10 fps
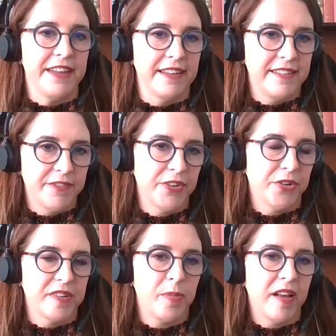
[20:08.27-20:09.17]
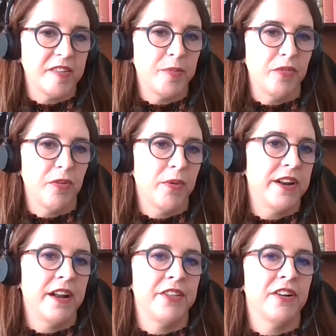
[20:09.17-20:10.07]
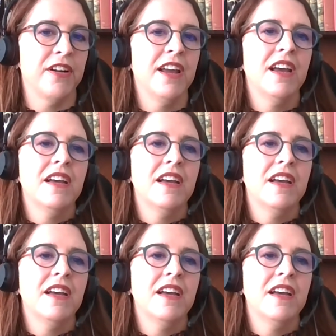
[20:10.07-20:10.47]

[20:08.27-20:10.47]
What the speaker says: as difficult as possible for one another.